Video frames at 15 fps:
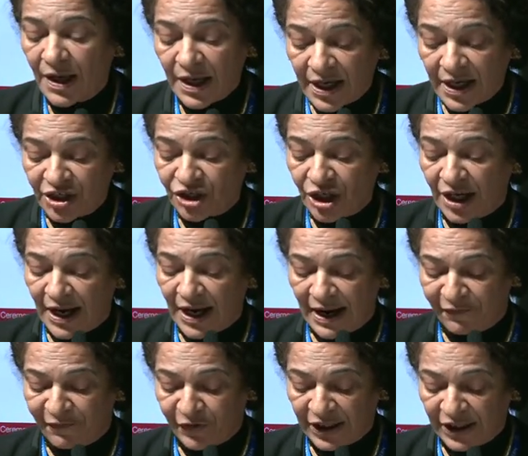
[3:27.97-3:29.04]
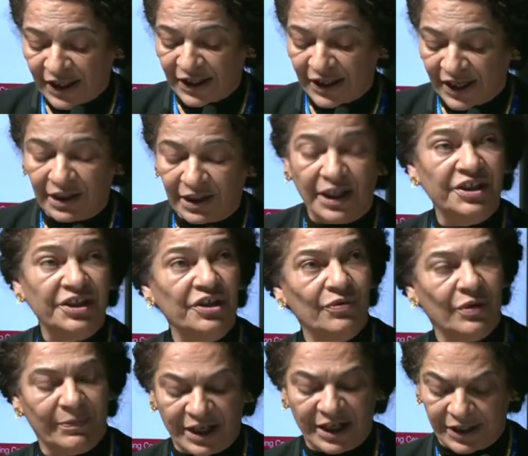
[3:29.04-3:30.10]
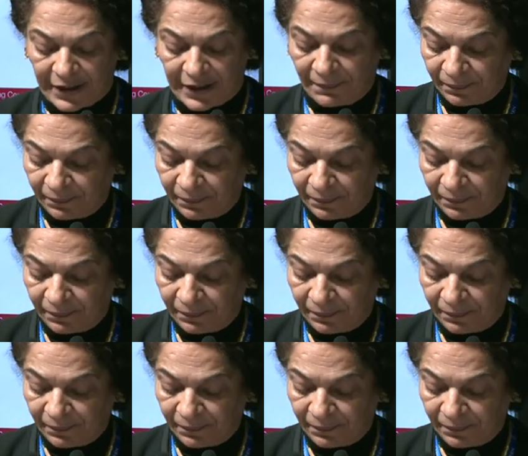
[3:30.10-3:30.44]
Asia, Africa, and Latin America.